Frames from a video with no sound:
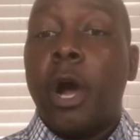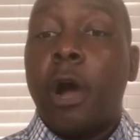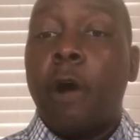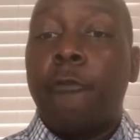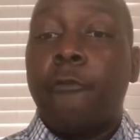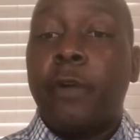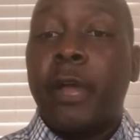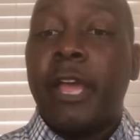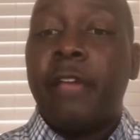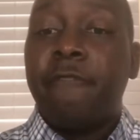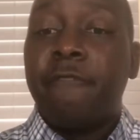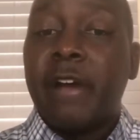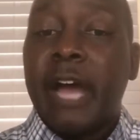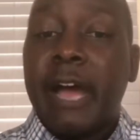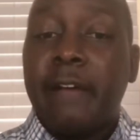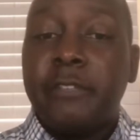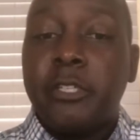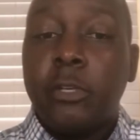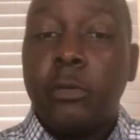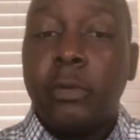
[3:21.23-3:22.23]
offer a
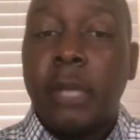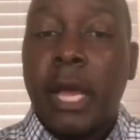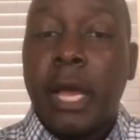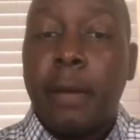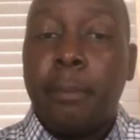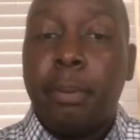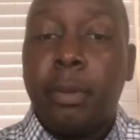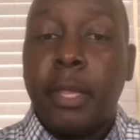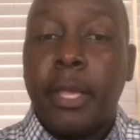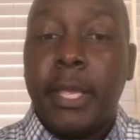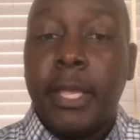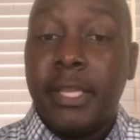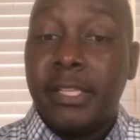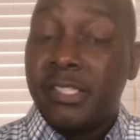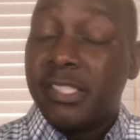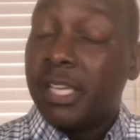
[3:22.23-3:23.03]
529 plan,